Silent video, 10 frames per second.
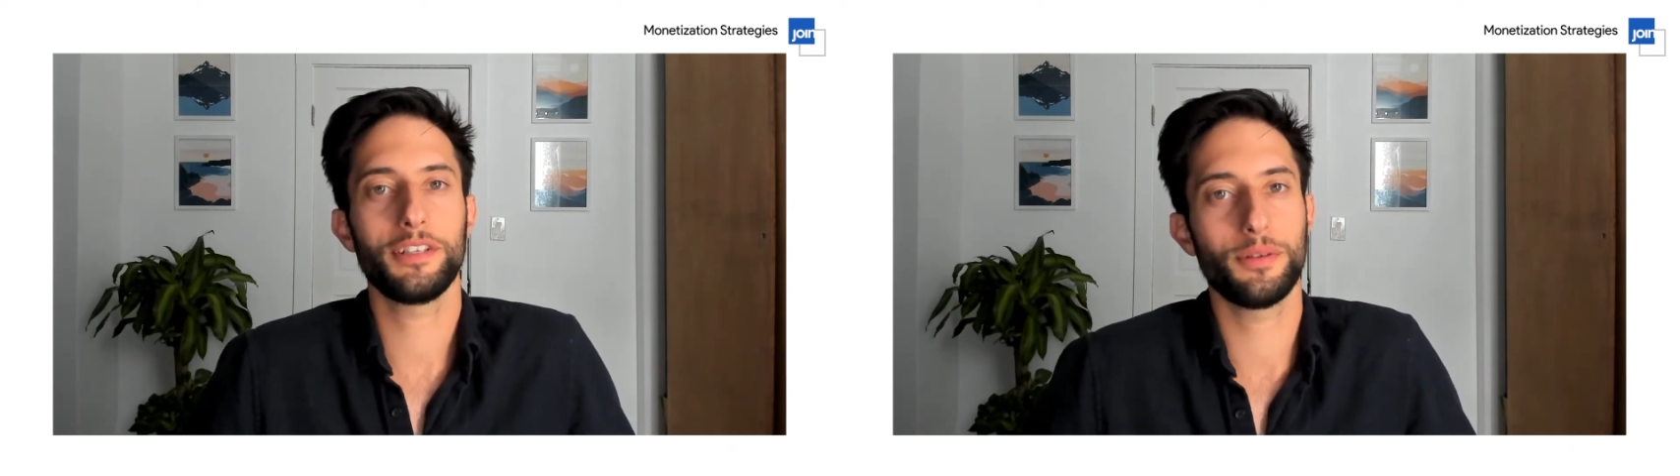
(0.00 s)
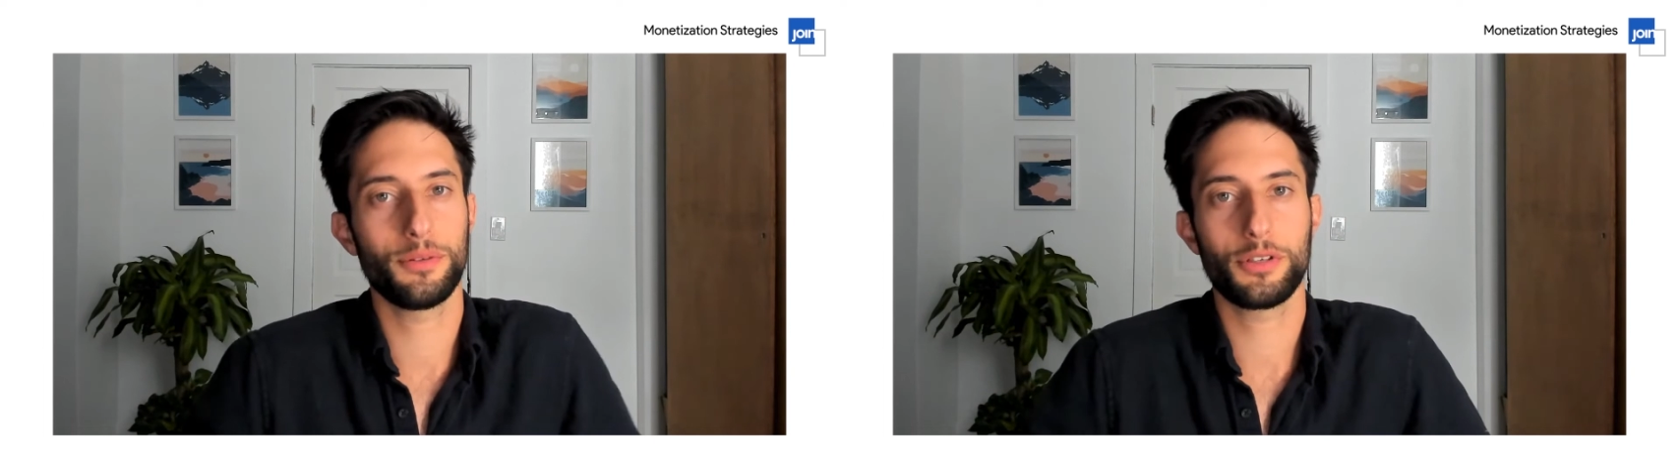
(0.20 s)

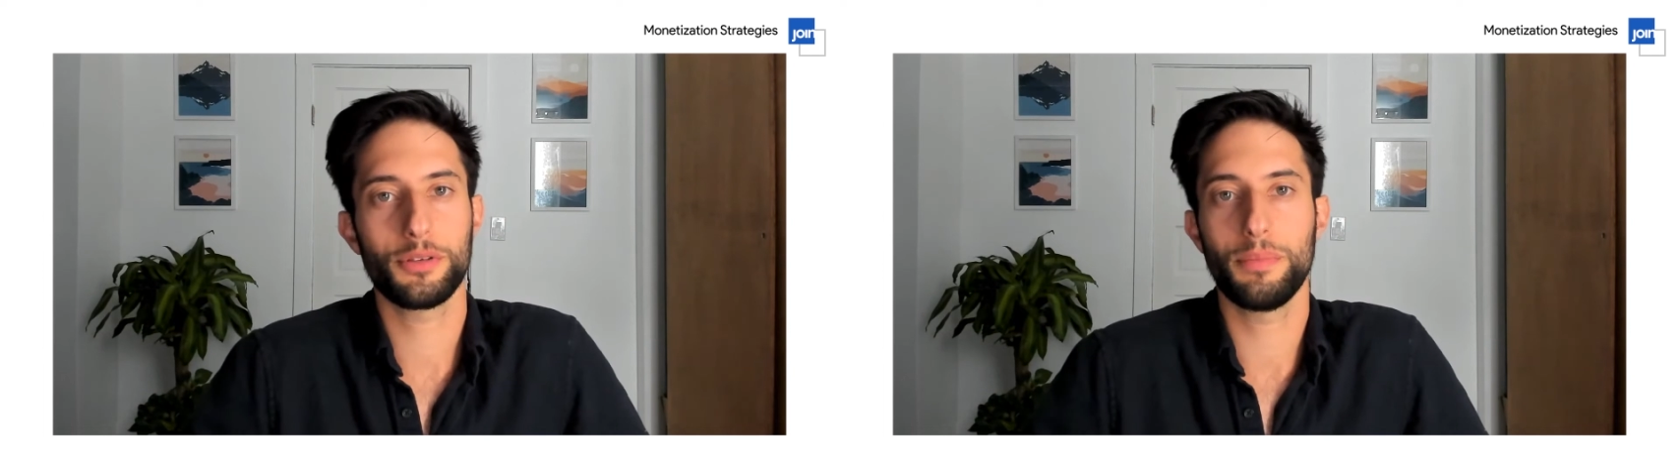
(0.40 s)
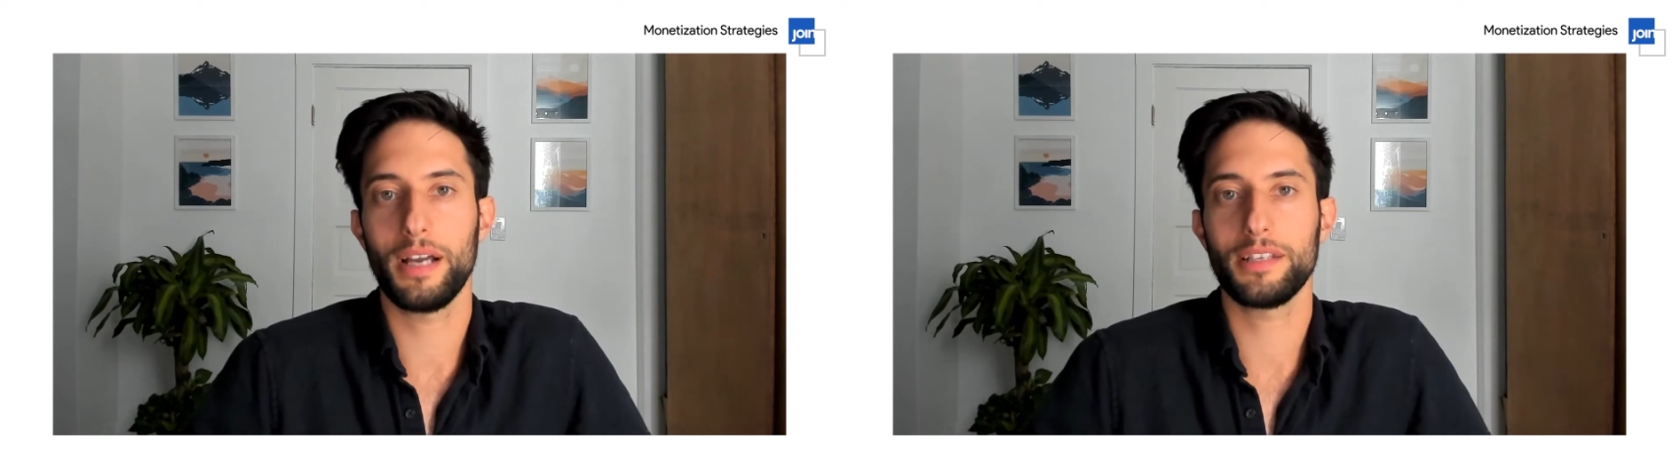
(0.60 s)
used to
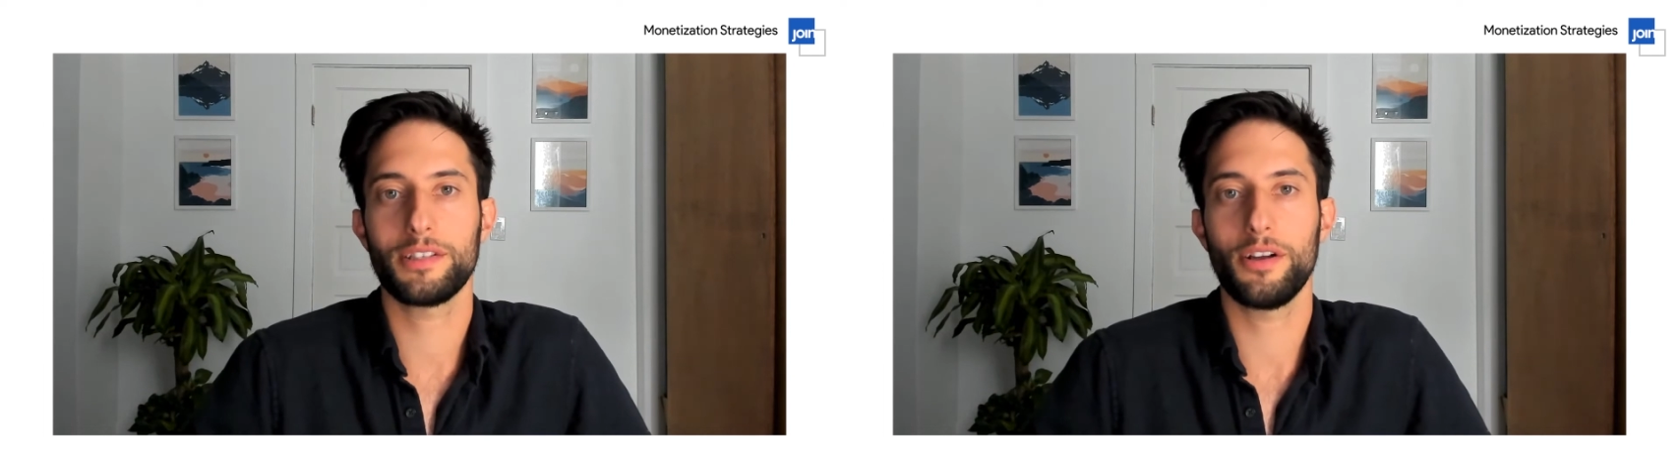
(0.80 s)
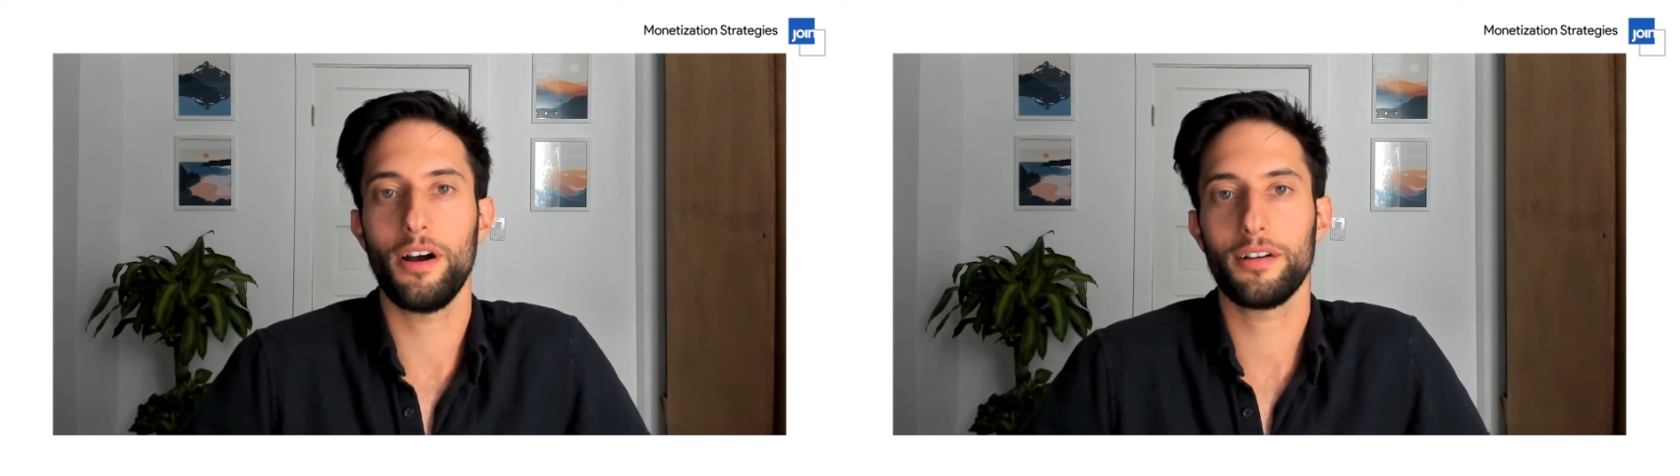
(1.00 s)
buy
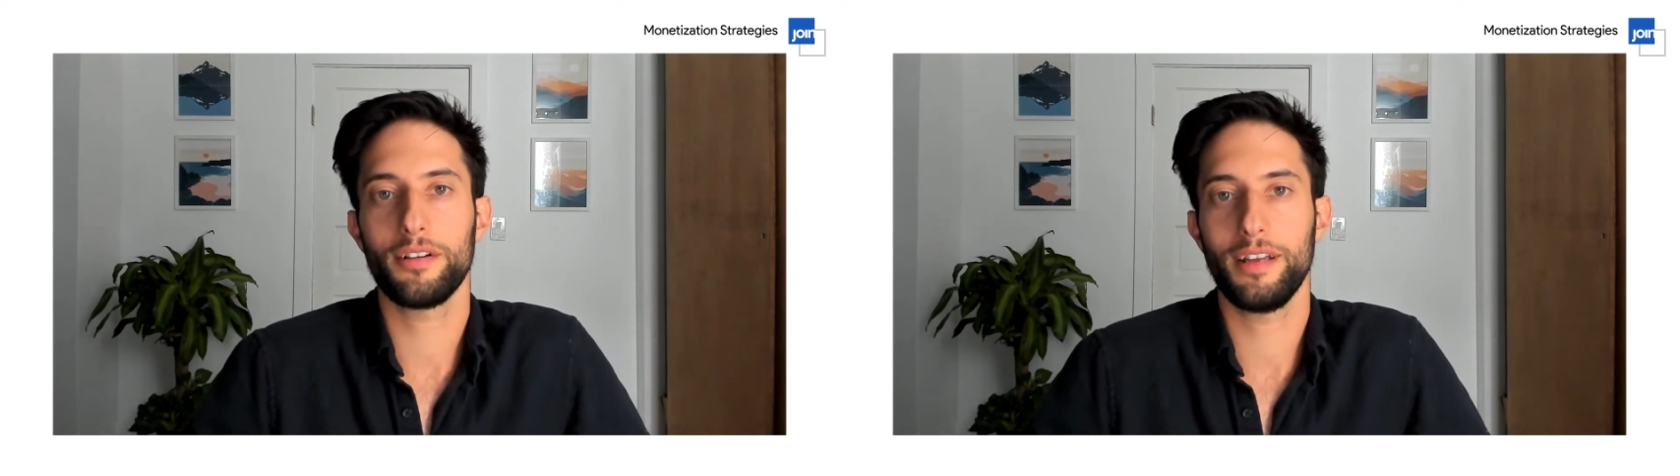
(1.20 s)
stock,